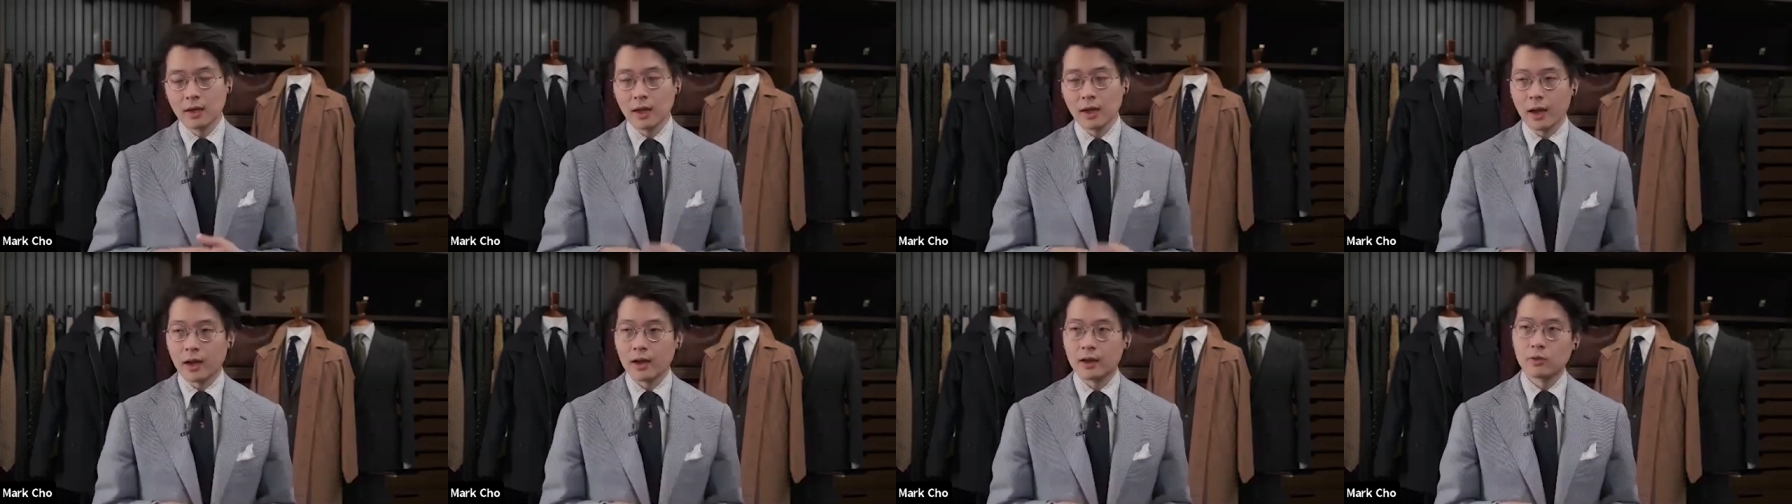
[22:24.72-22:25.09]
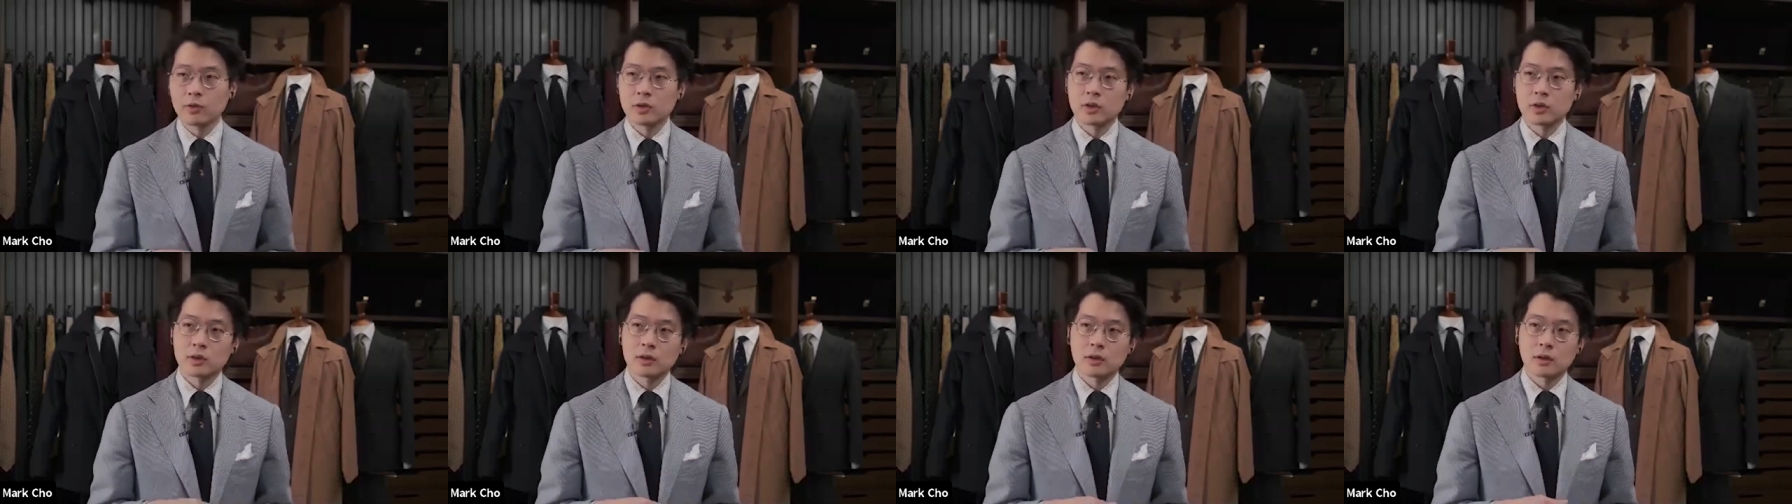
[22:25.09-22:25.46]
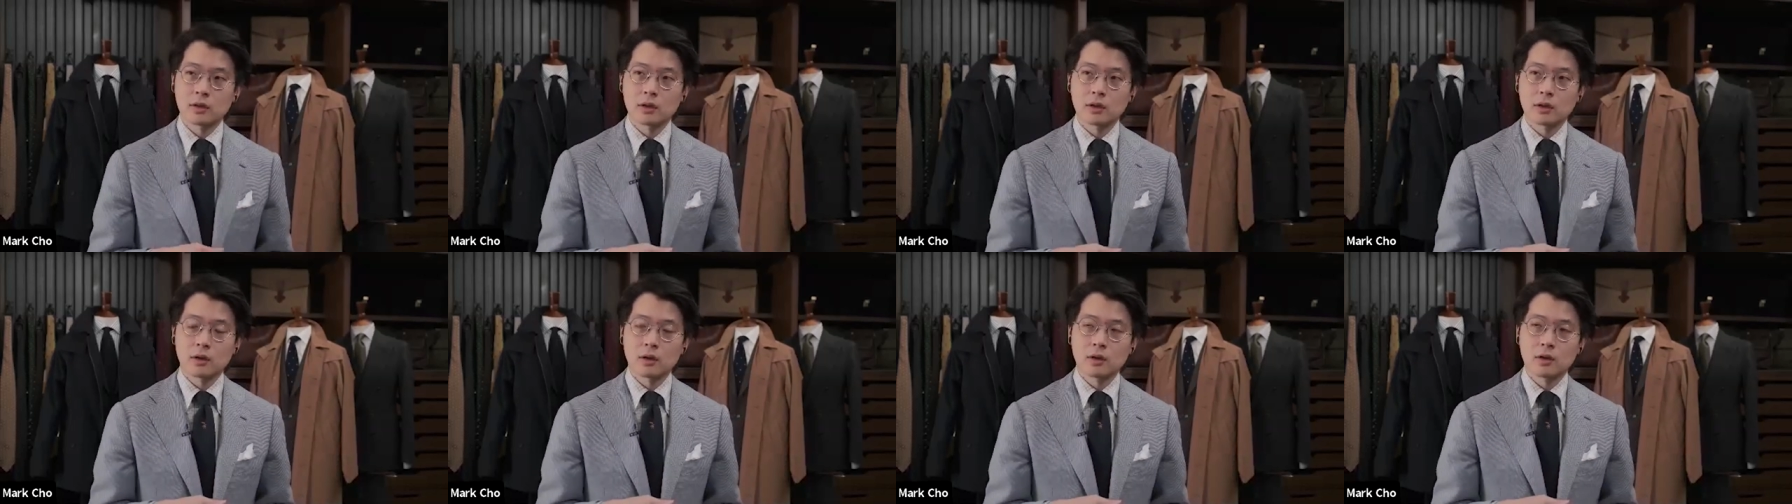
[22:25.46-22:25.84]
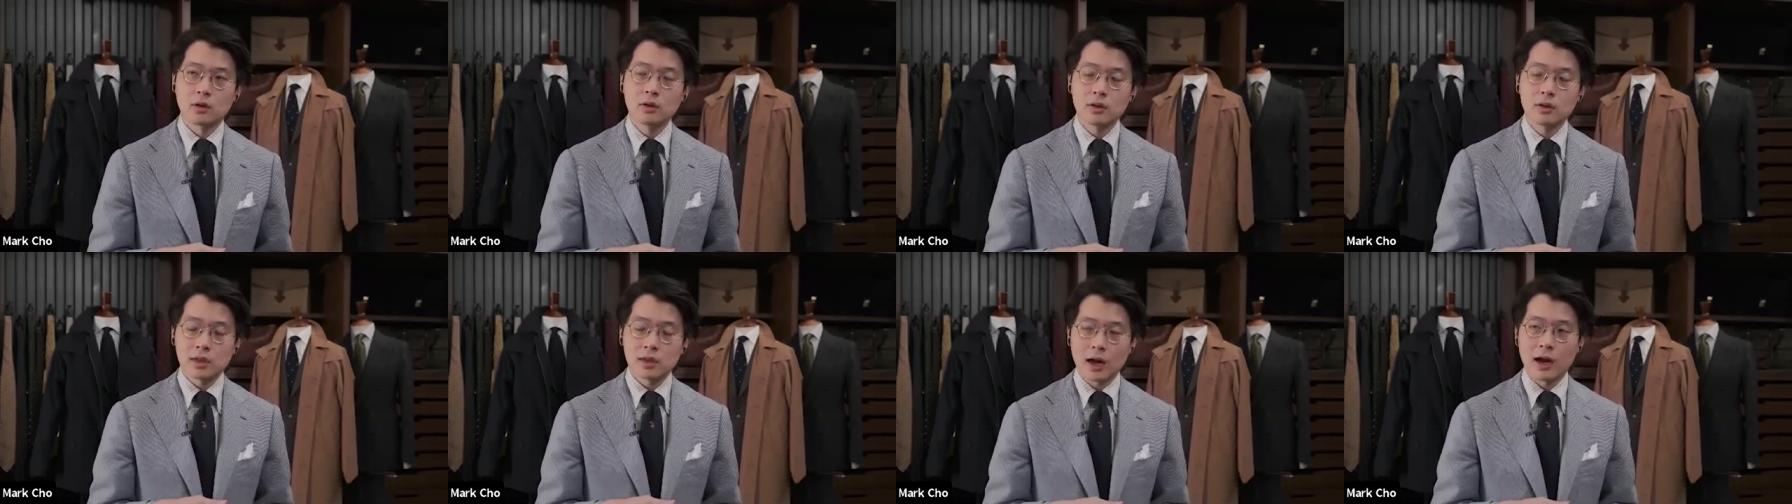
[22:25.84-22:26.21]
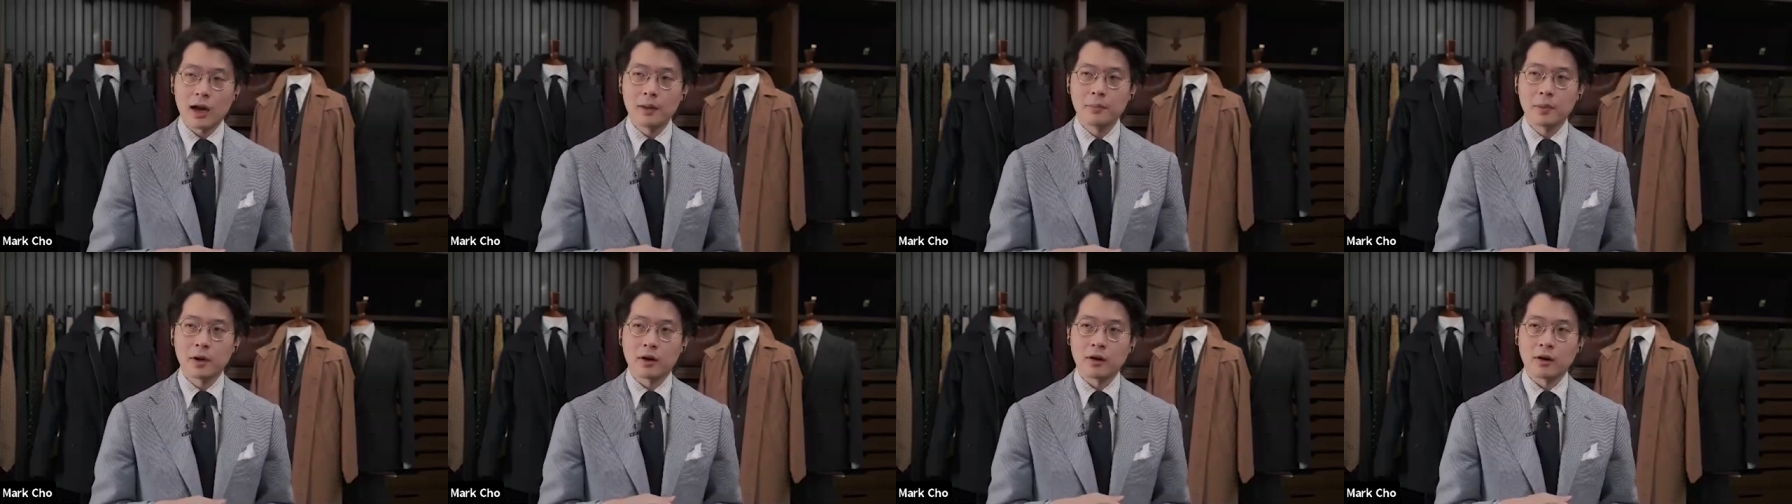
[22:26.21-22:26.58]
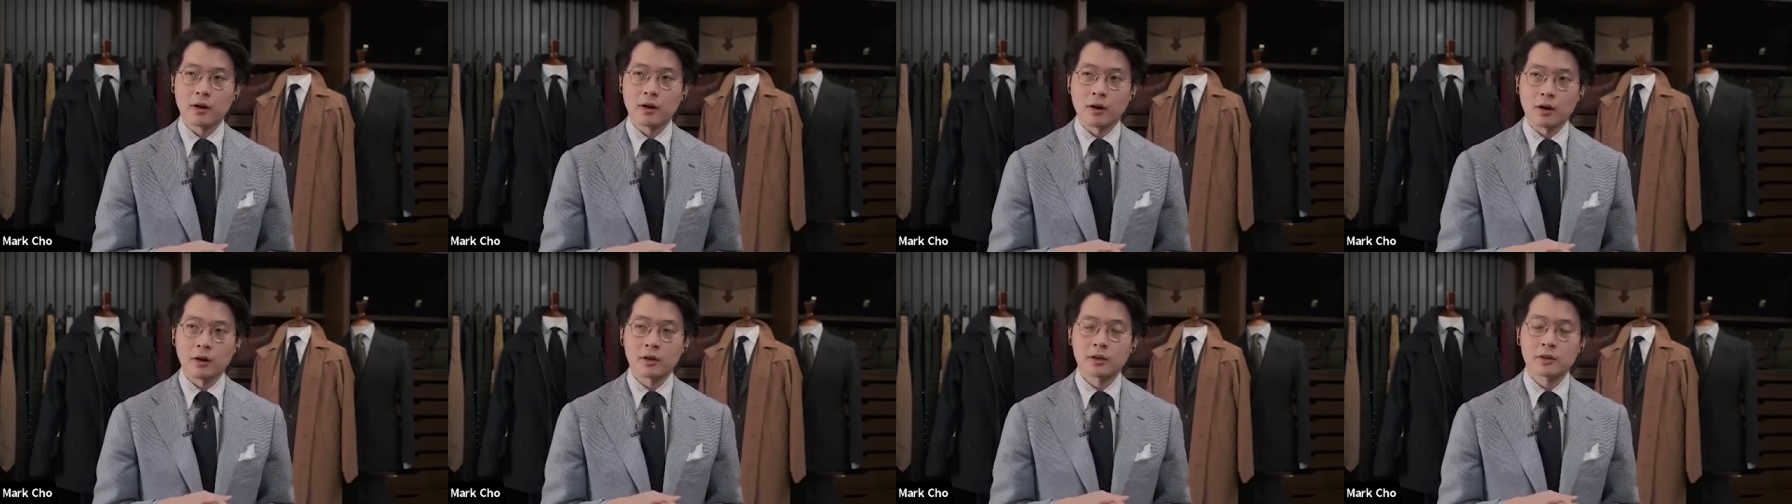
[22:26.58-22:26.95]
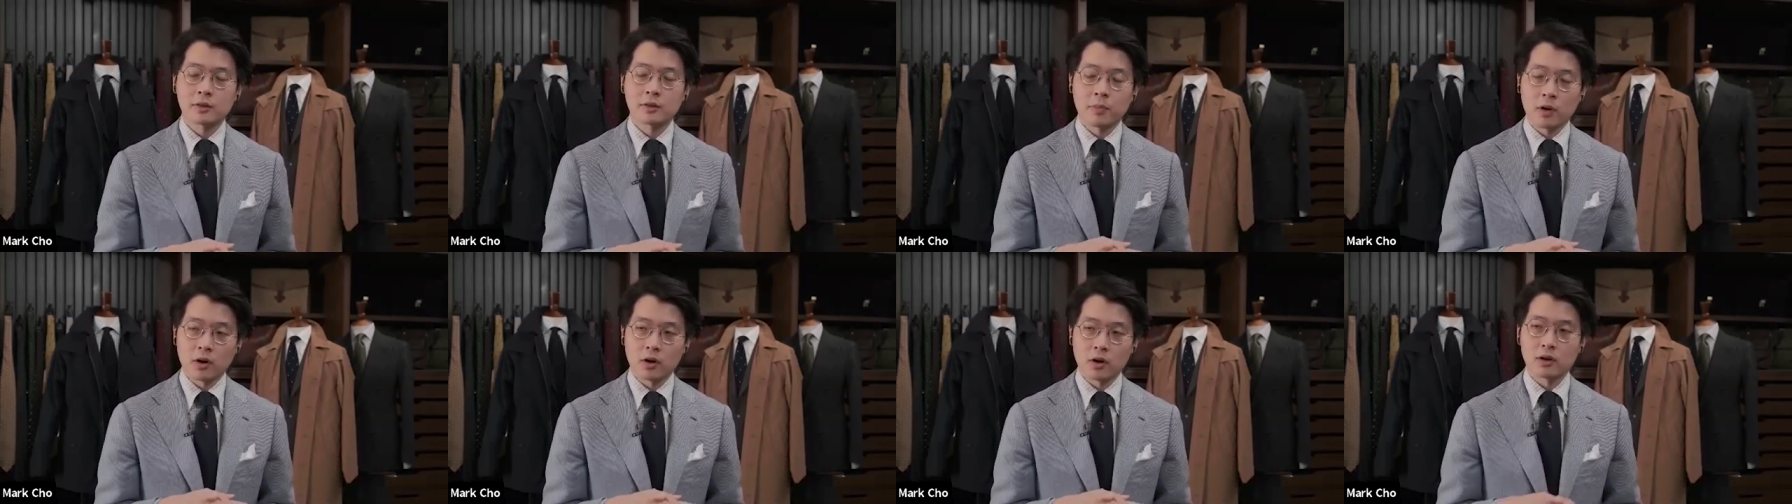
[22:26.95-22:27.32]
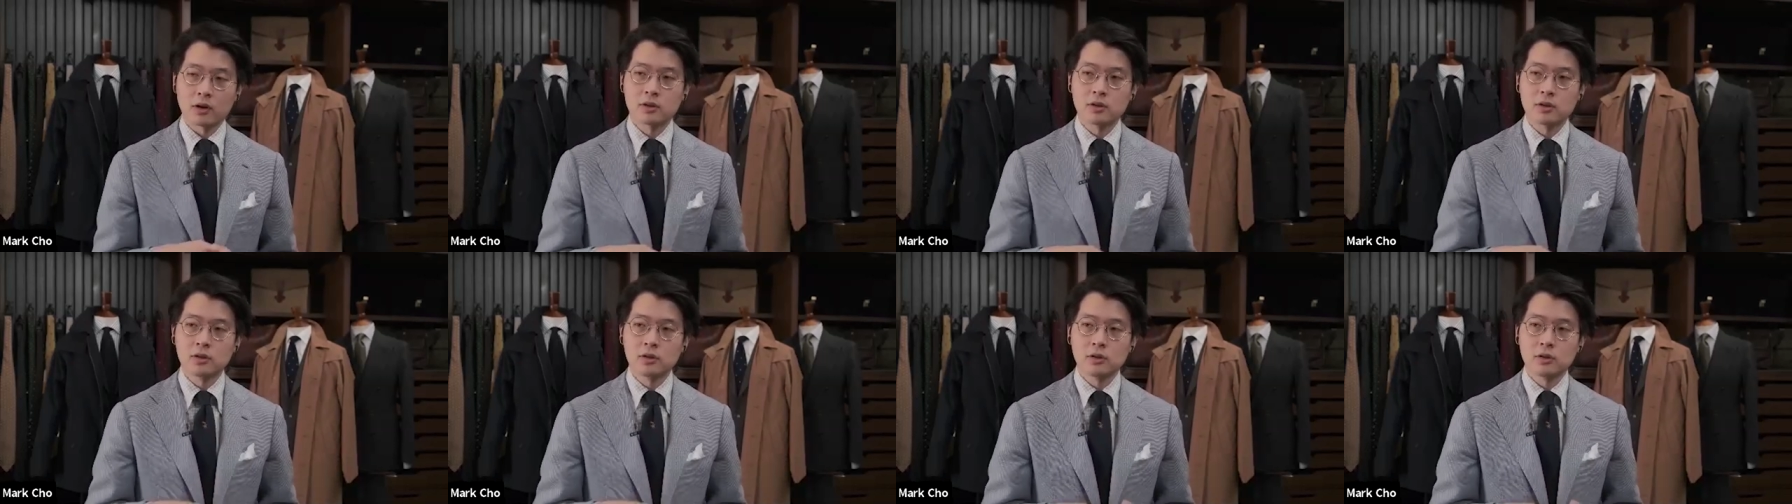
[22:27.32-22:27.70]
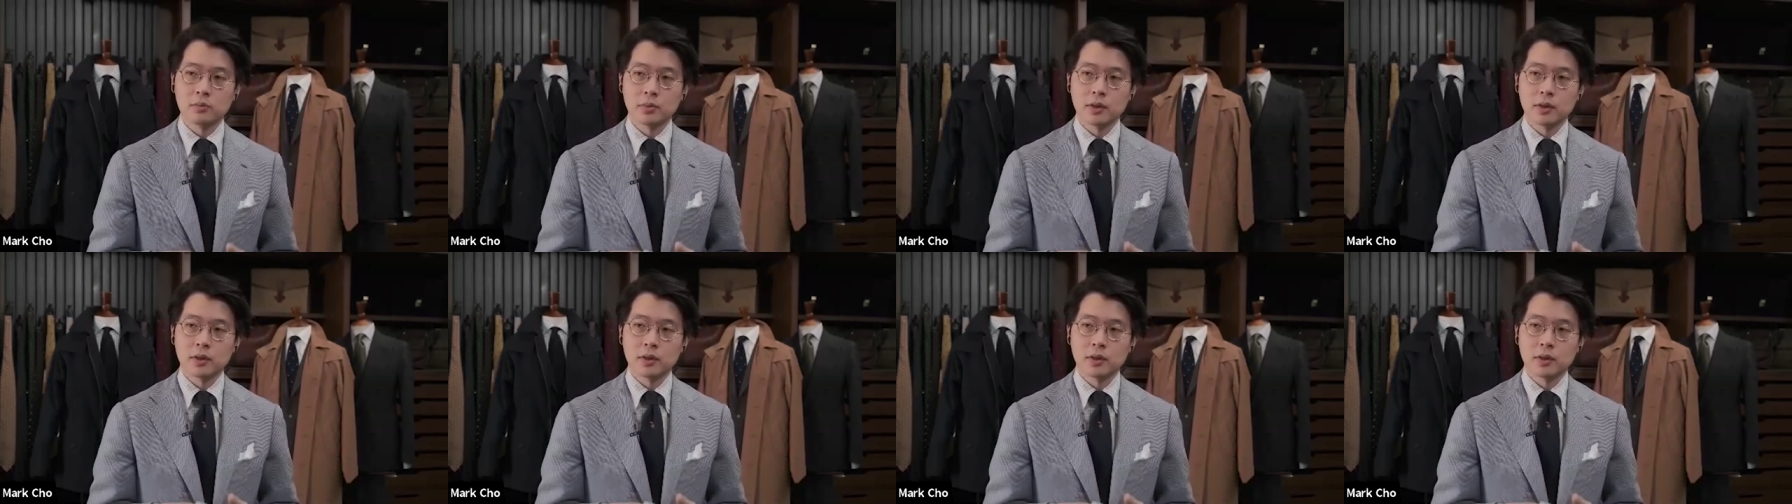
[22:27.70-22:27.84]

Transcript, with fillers: And it was right. good timing on our part too,